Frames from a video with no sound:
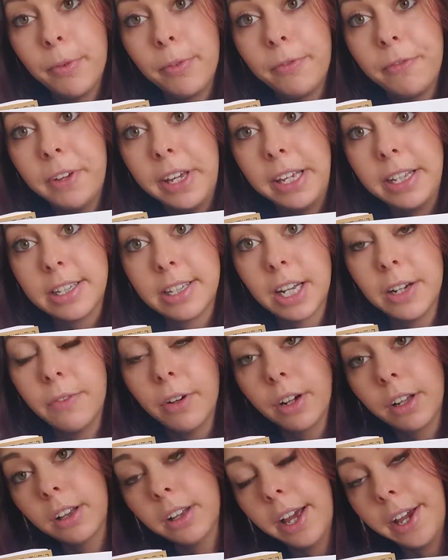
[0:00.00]
phase of
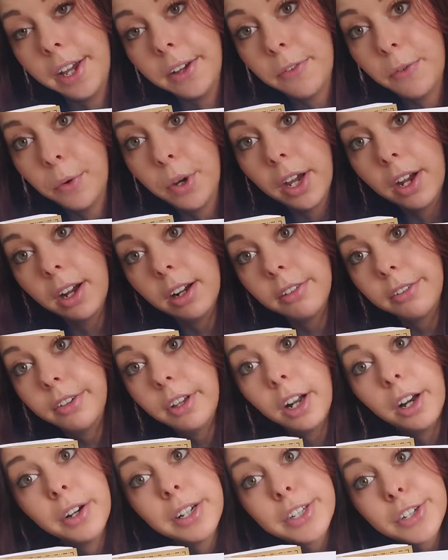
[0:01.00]
our life where,
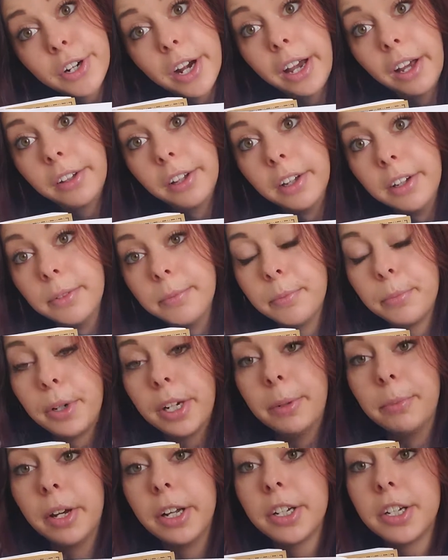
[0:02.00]
it's childhood
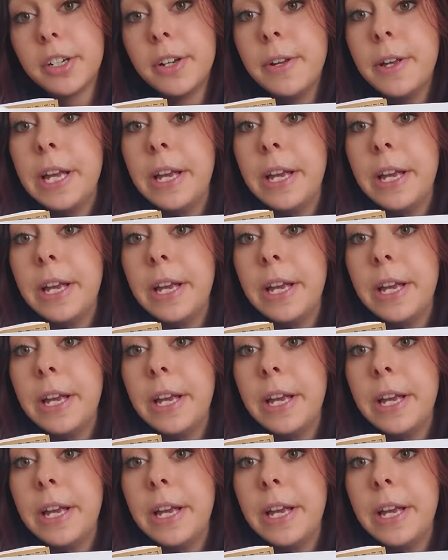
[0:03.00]
pretty much.